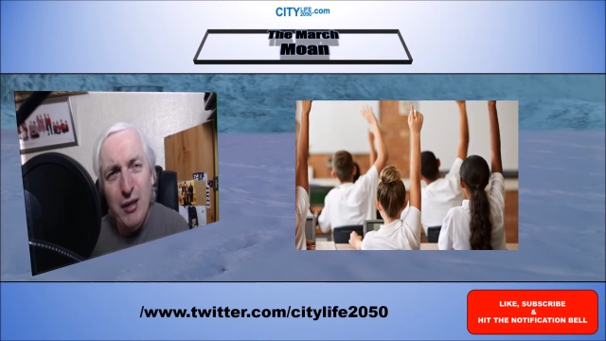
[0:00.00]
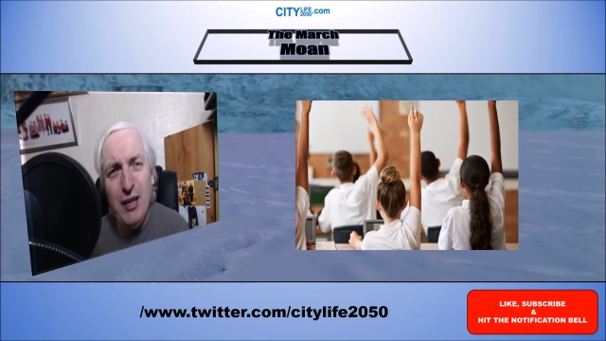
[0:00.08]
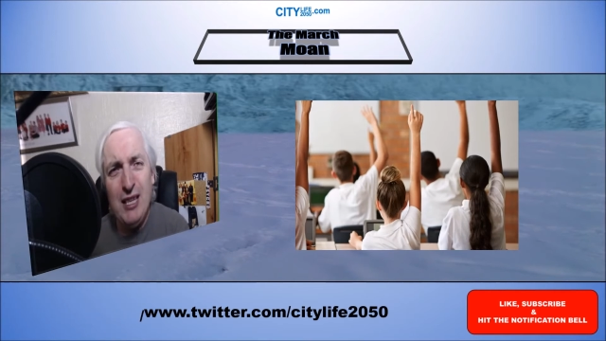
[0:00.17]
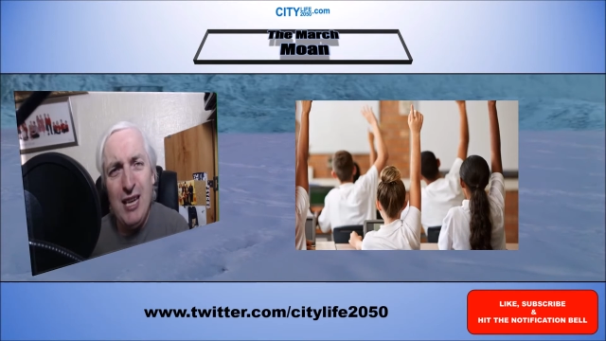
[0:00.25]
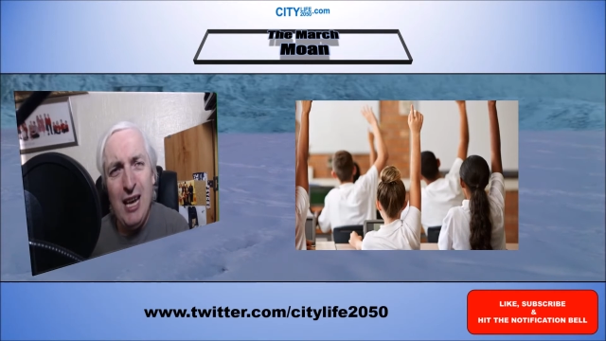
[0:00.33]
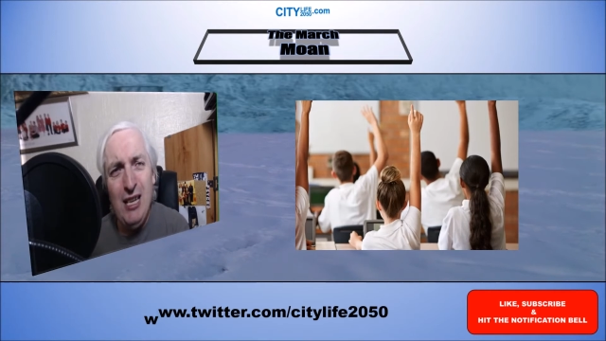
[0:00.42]
of the
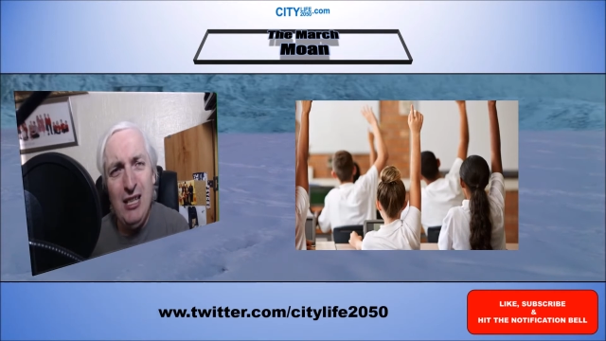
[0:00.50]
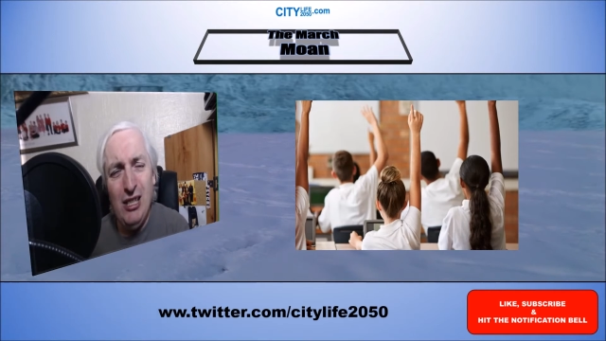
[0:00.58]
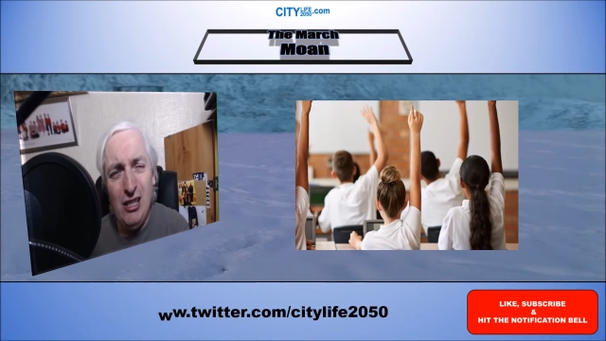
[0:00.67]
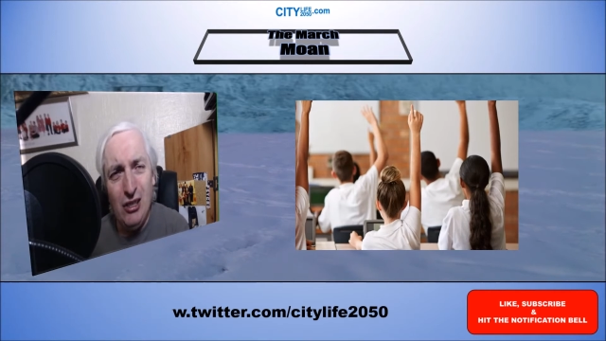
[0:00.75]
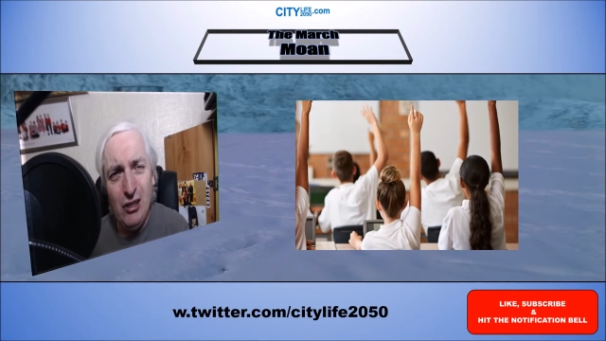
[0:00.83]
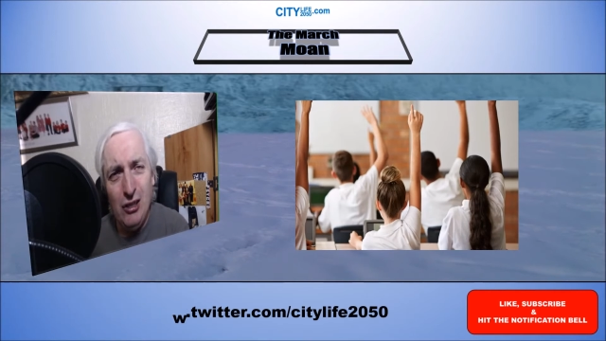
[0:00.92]

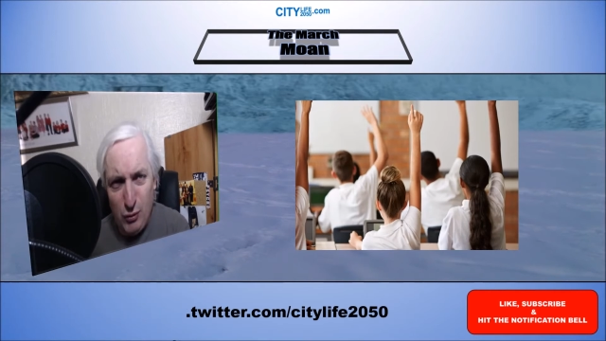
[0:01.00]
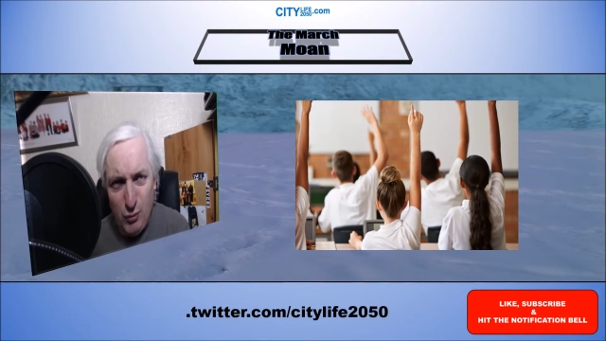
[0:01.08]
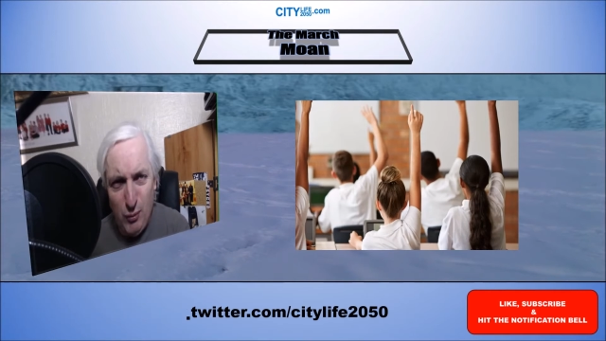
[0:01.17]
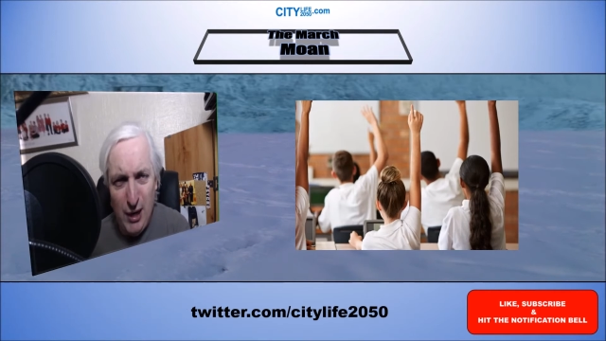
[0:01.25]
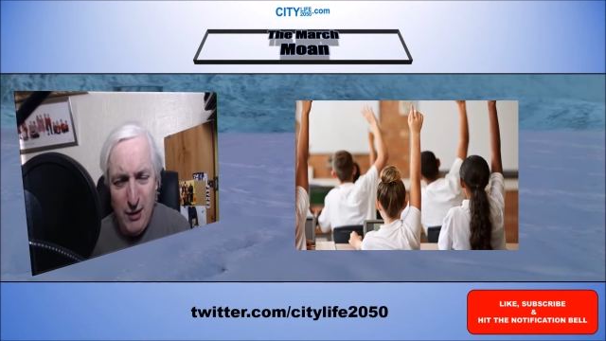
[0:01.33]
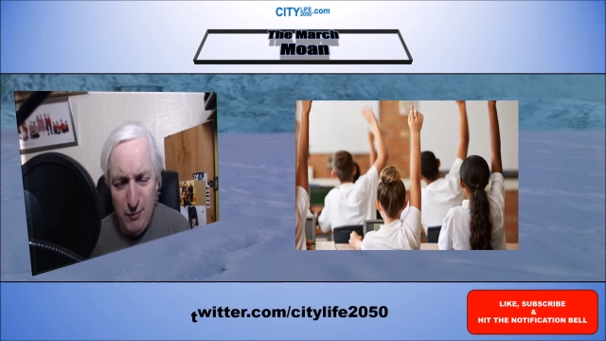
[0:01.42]
cases was
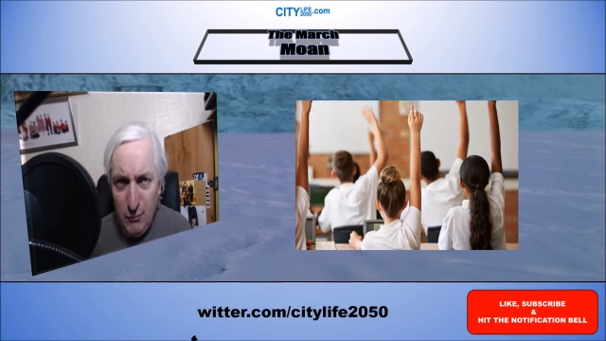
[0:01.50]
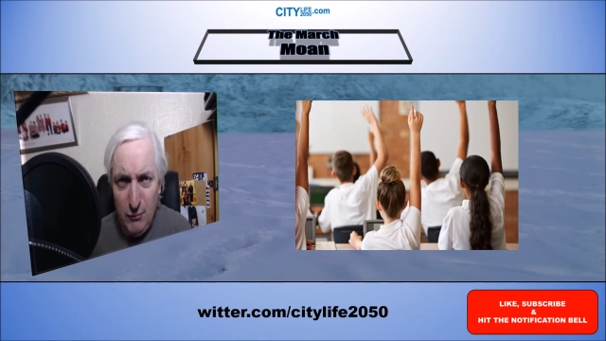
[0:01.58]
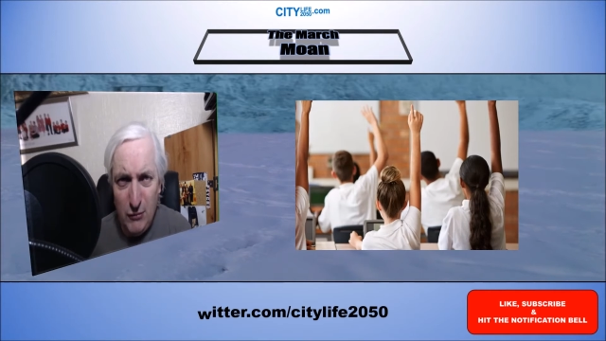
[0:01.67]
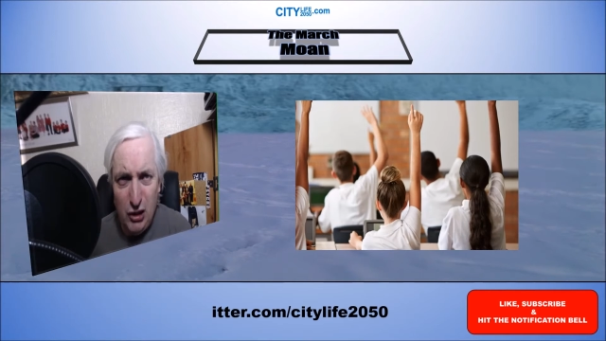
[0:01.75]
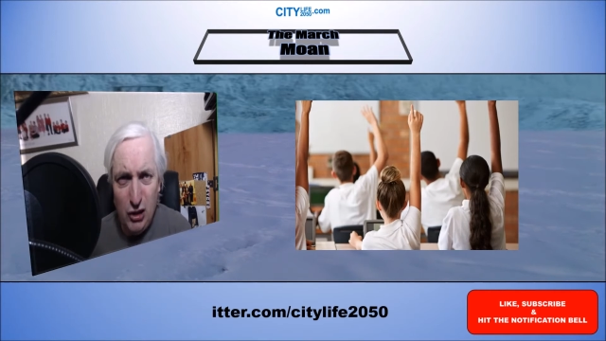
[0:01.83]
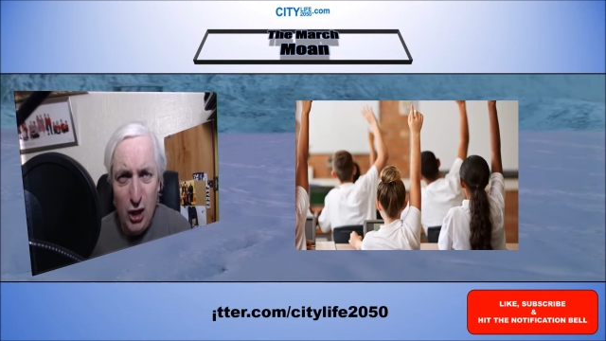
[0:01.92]
quite
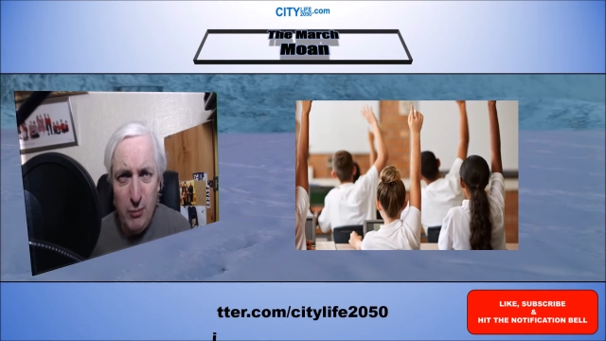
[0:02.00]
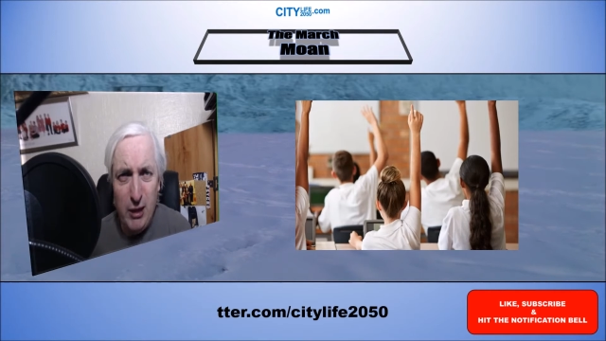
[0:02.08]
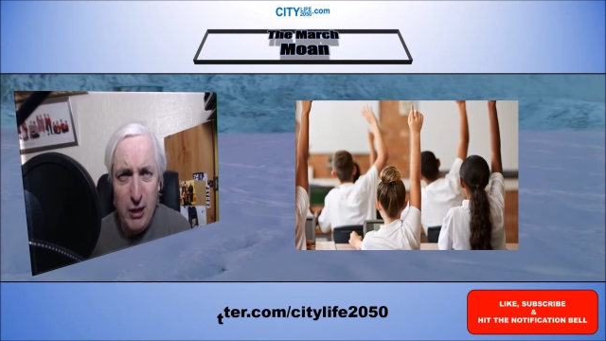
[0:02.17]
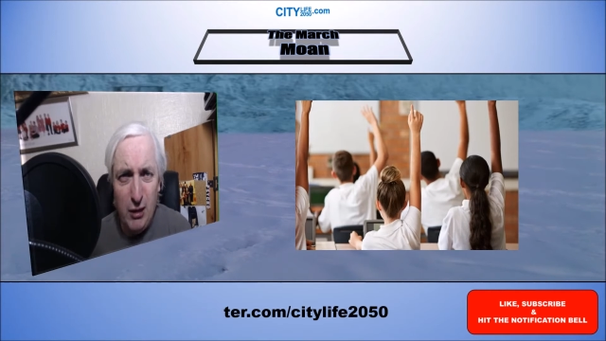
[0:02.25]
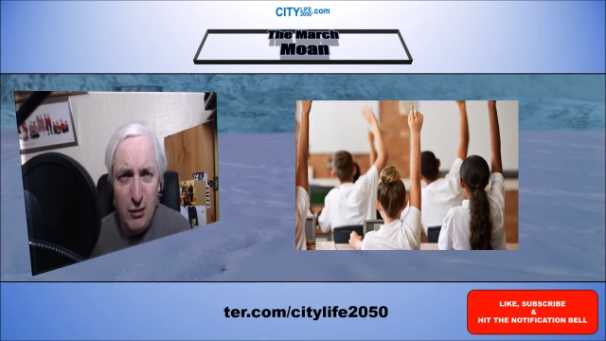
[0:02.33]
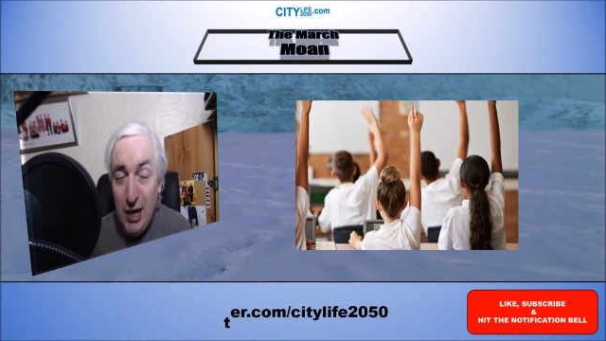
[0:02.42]
disturbing.